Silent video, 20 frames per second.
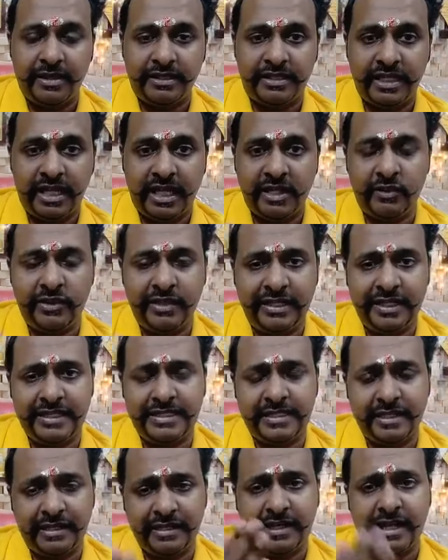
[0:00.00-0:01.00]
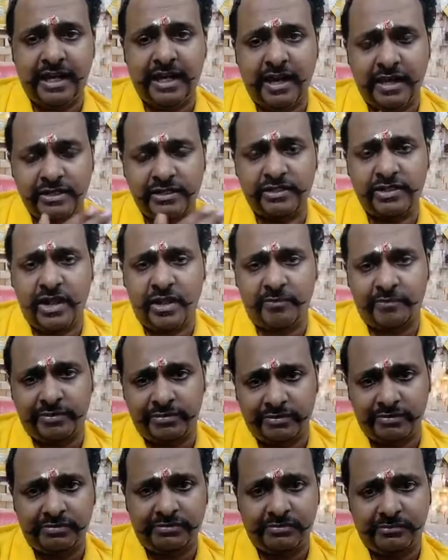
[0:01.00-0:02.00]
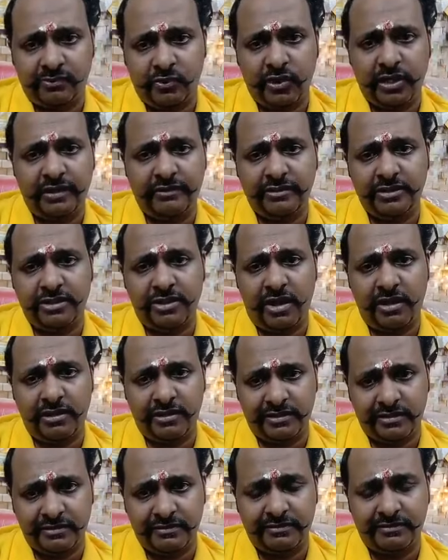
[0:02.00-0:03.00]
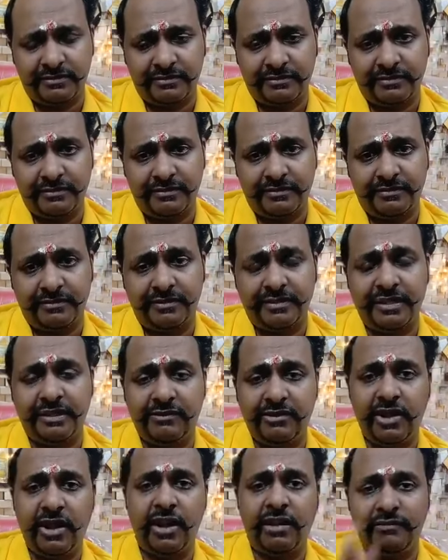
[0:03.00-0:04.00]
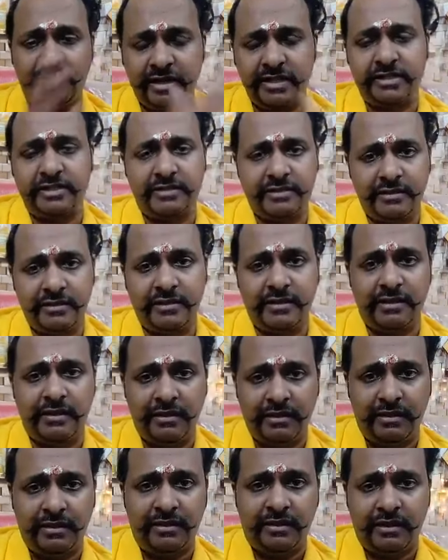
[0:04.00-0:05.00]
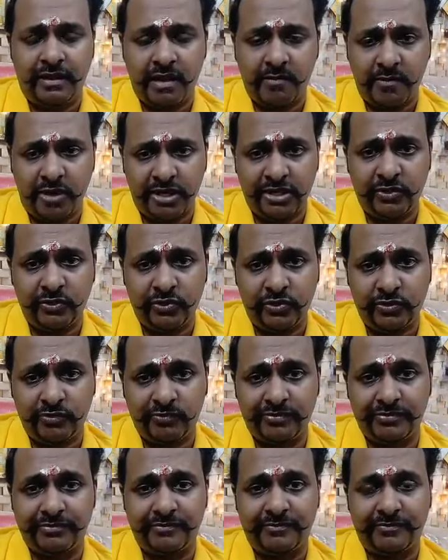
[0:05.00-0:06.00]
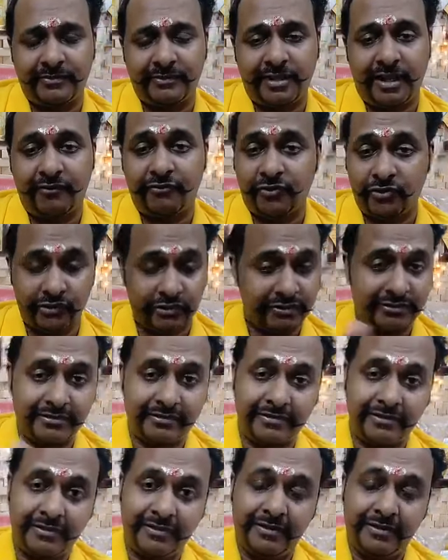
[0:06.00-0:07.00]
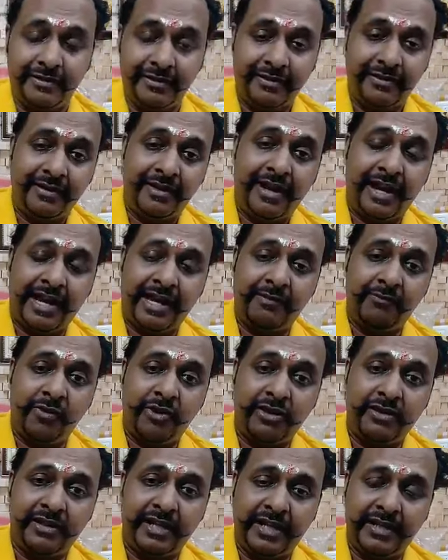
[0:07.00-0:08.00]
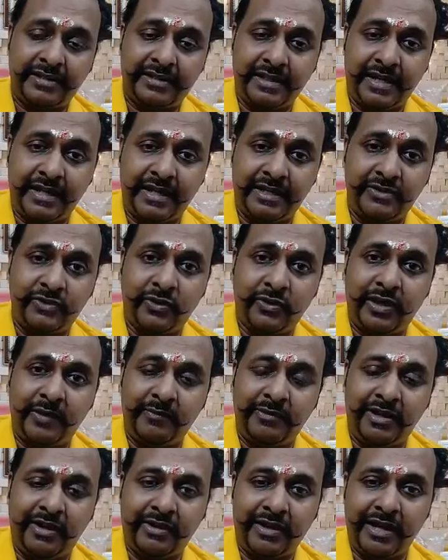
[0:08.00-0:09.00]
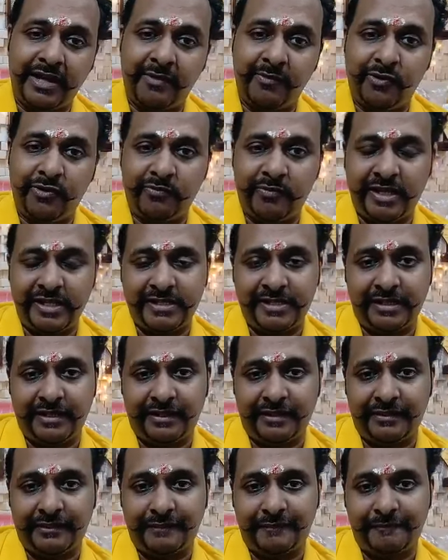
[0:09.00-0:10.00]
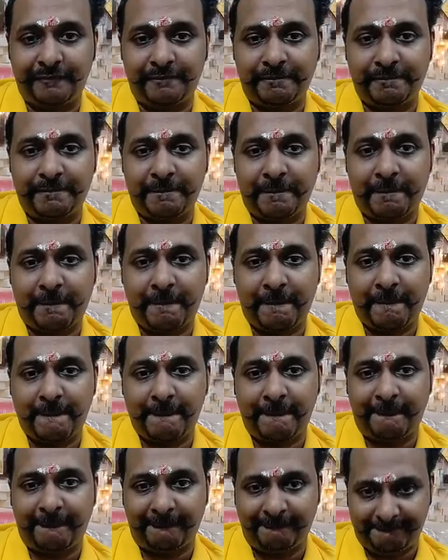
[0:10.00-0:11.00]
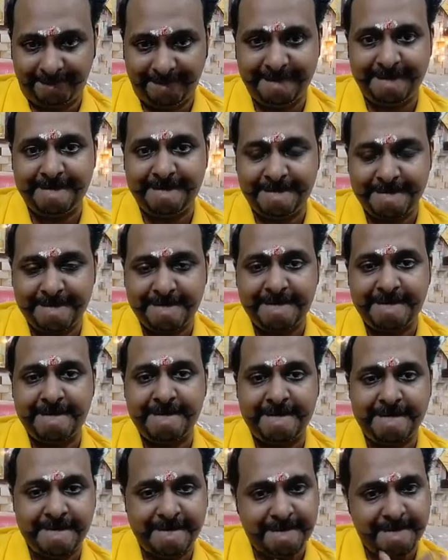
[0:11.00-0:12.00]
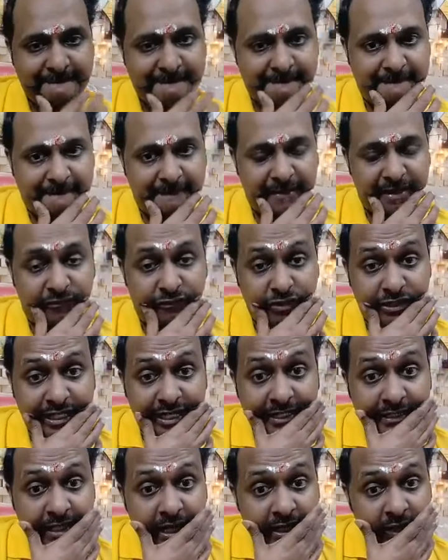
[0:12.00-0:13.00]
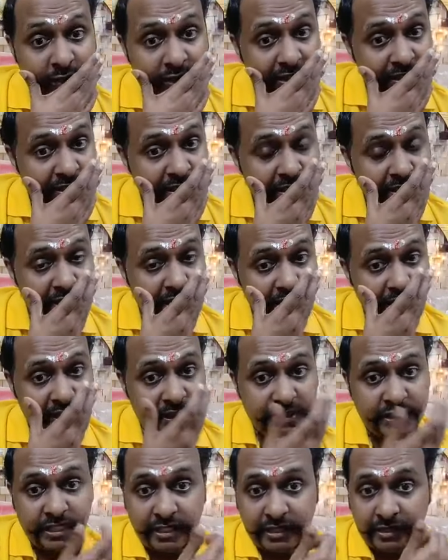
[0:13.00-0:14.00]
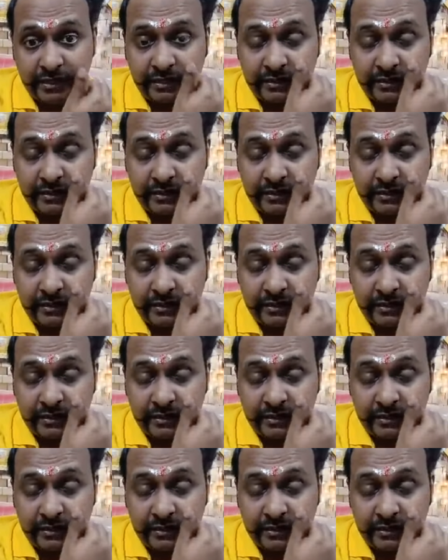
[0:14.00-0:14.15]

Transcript: genuine teacher cannot stop only with college they will always come on YouTube of course I am on that side so I am talking about my side okay if you think that you are a sincere teacher